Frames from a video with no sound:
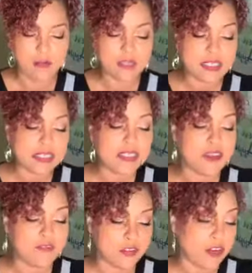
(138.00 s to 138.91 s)
Um, Lisa
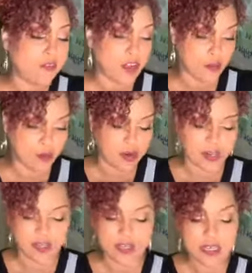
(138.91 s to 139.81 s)
said fear of
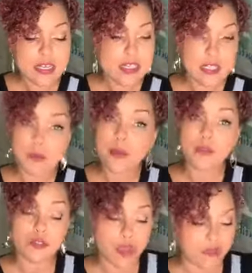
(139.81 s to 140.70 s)
networking. Some
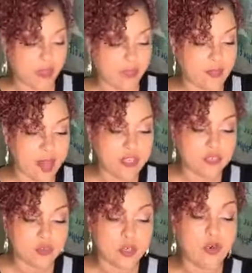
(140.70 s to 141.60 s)
people do have that. That
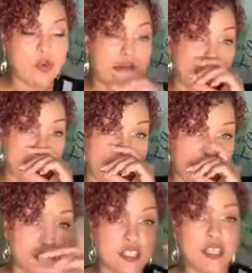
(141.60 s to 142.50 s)
is a real one. And
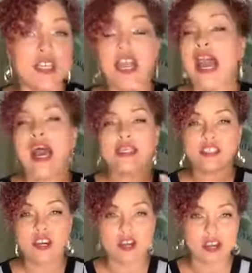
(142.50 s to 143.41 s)
actually, I
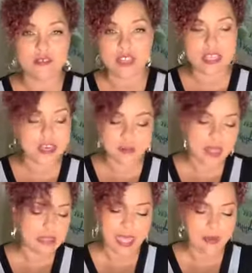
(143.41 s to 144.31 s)
started off thinking
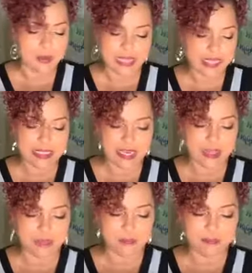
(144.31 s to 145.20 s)
about that, but that's
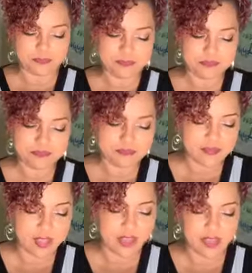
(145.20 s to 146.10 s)
not it.
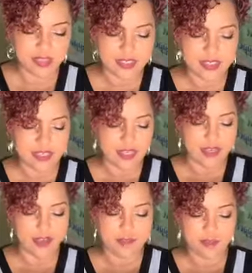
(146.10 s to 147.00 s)
Uh, let's
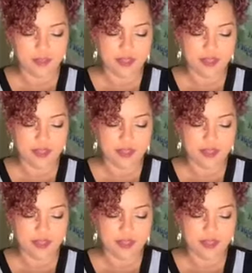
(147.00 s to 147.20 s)
see.